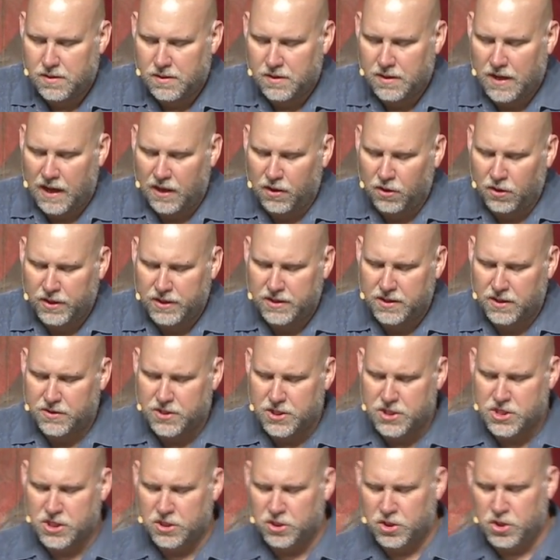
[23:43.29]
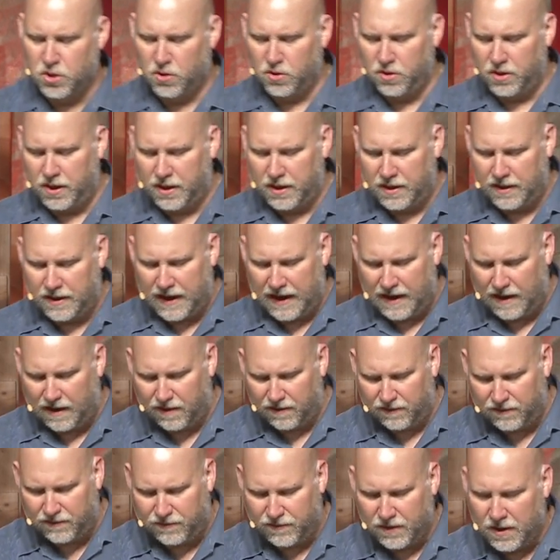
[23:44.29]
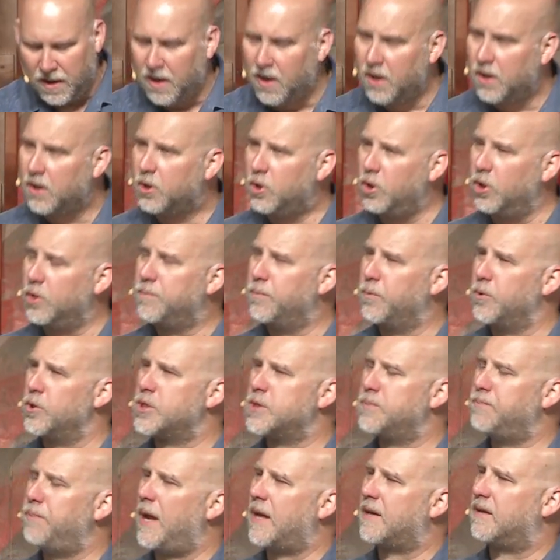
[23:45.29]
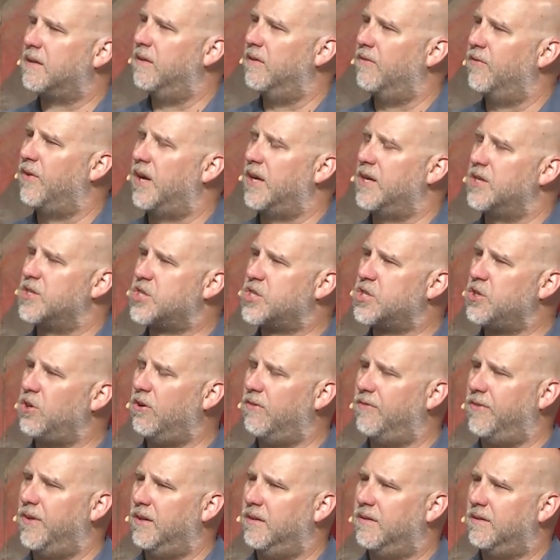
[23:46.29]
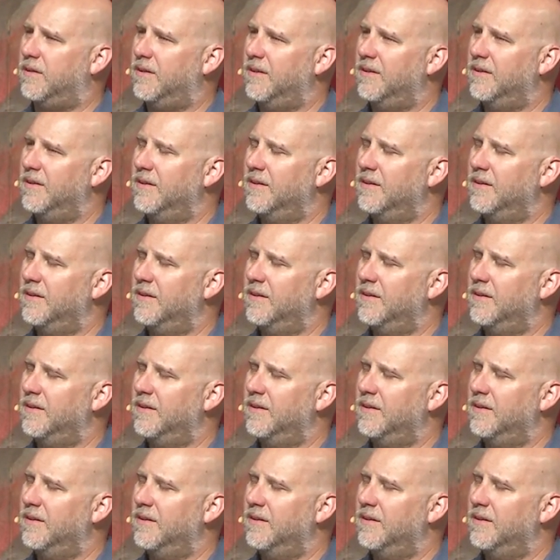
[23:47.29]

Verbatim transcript: Not only did the centurion have good perspective on his servant,